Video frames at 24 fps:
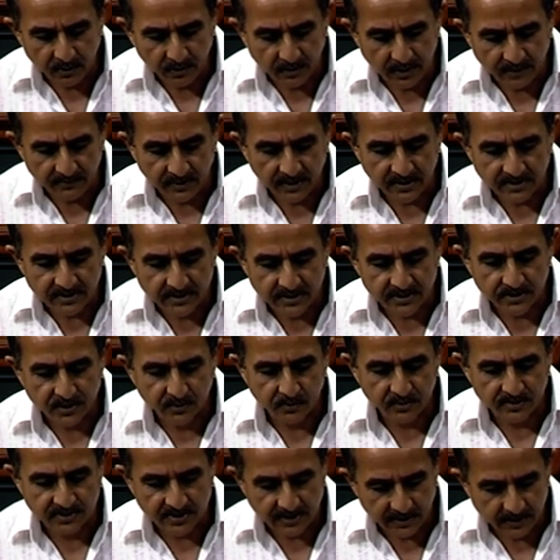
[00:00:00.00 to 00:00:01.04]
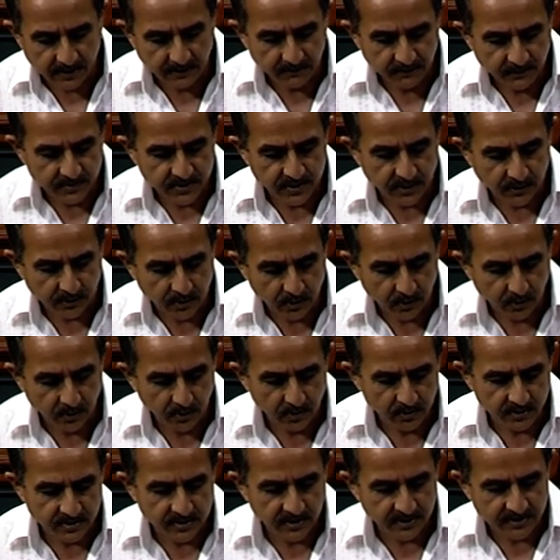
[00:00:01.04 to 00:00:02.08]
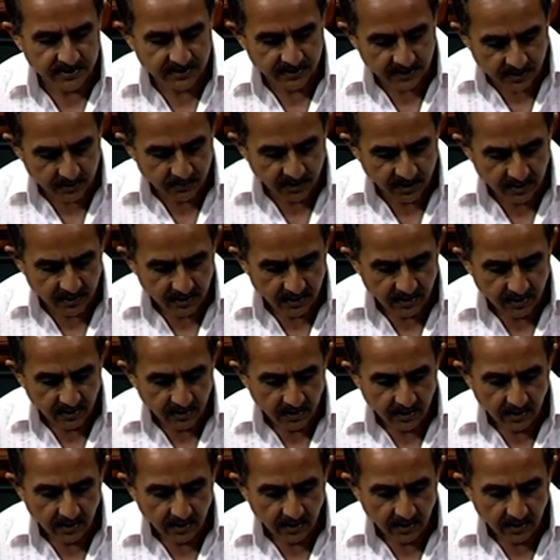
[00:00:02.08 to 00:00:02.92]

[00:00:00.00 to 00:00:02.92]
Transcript: to have access to safe, secure, sustainable